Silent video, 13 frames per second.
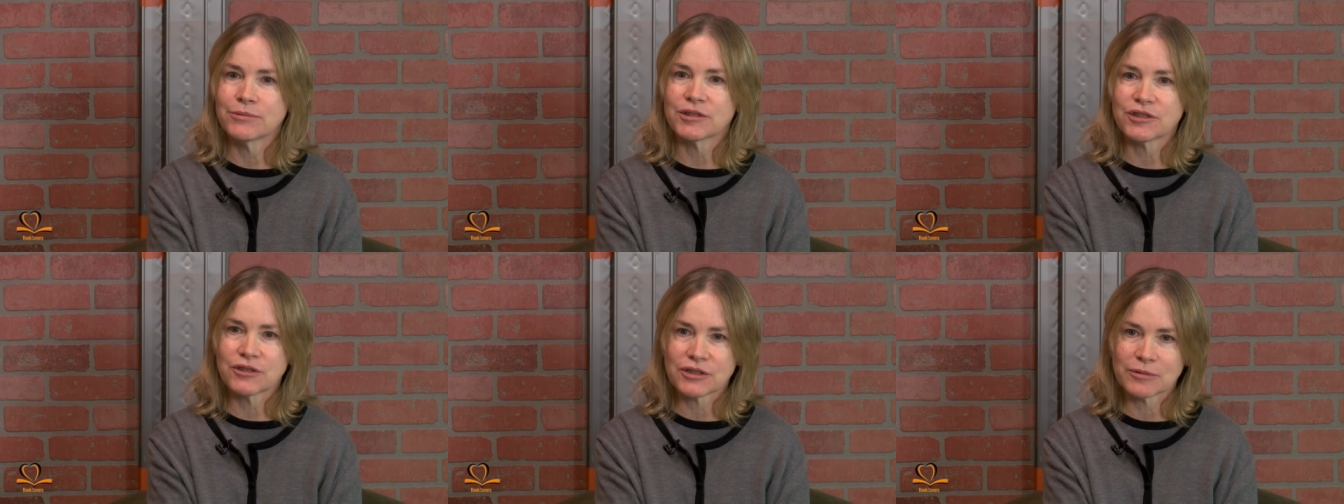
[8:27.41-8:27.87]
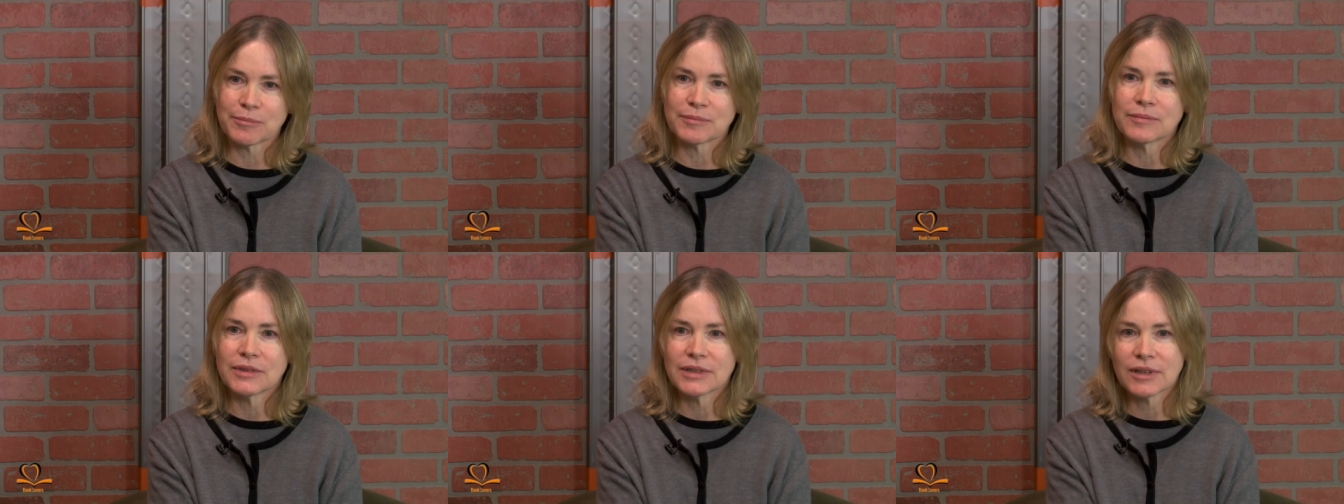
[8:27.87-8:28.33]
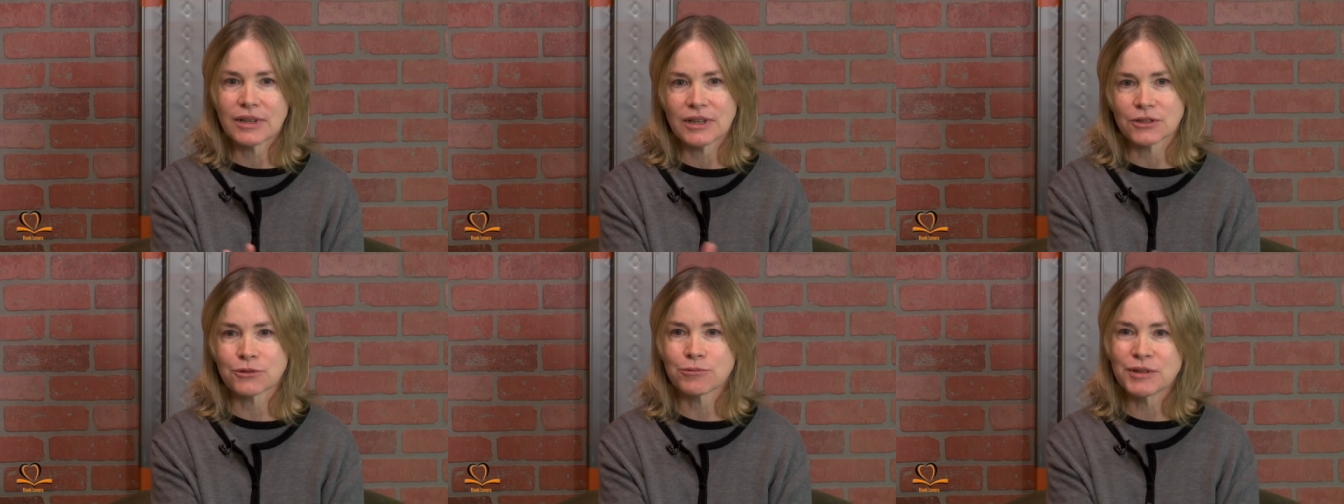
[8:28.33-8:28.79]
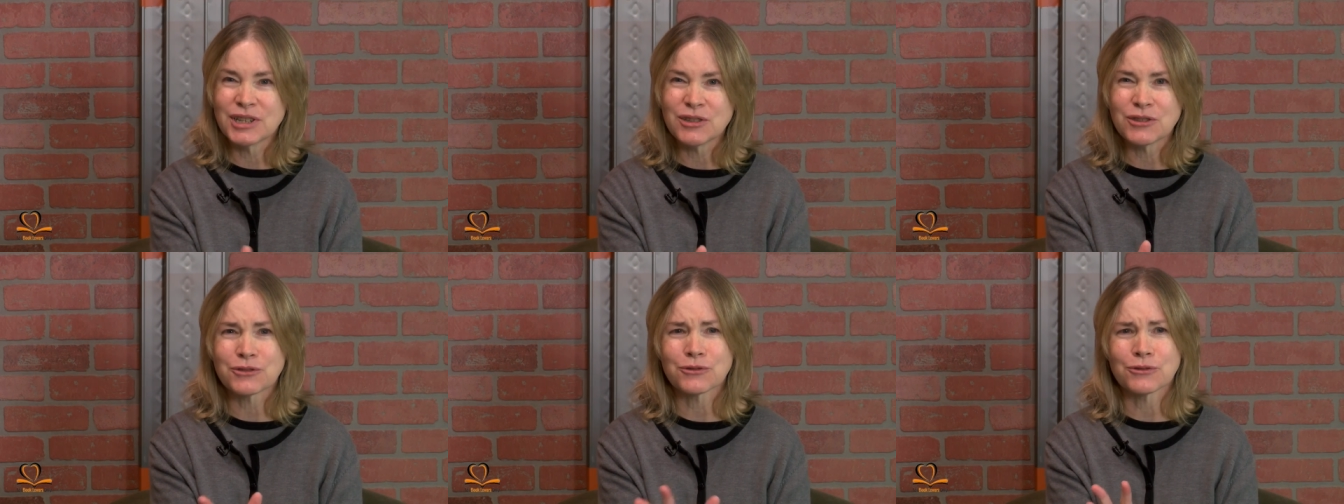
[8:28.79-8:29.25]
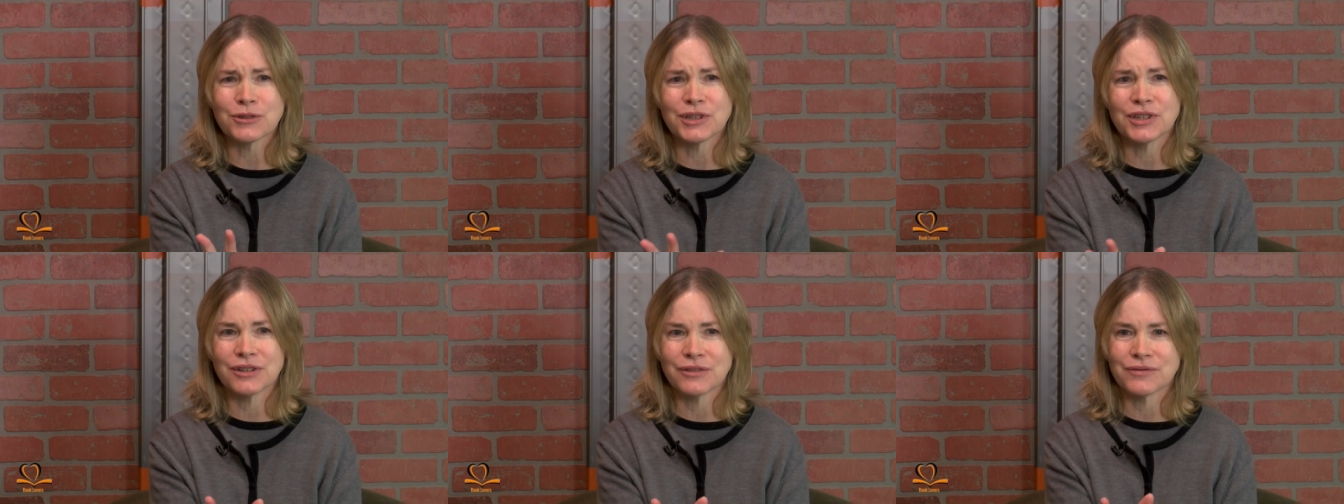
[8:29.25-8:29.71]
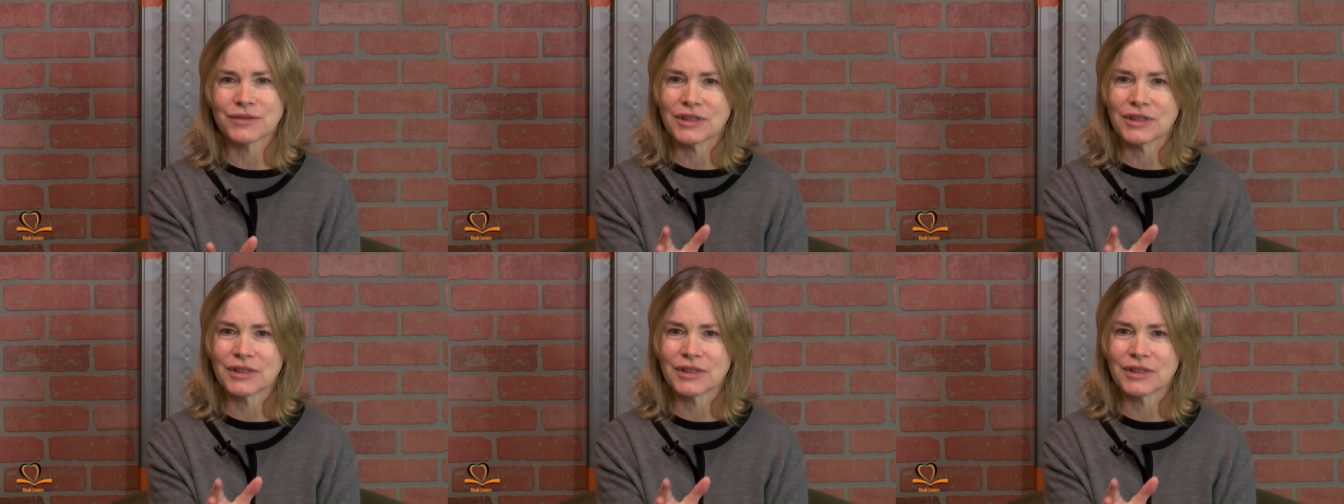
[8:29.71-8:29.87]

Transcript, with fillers: which is a, a twin story of